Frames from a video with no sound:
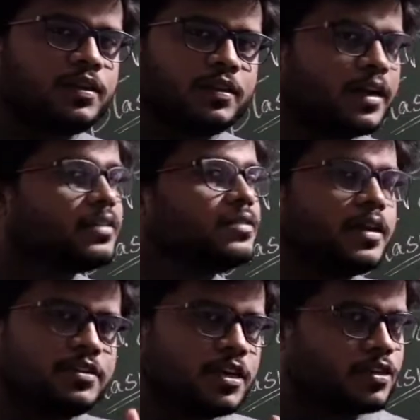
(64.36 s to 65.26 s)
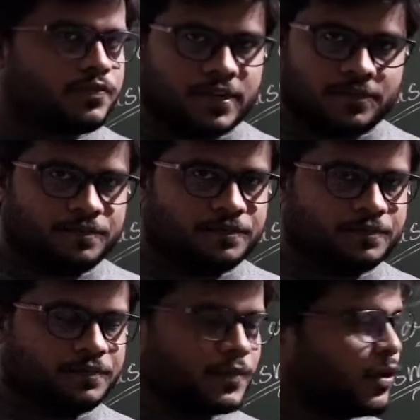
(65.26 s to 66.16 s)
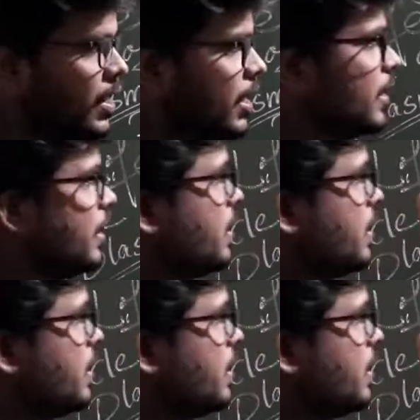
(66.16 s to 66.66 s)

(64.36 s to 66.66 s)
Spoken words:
one, that is dangerous one. Okay,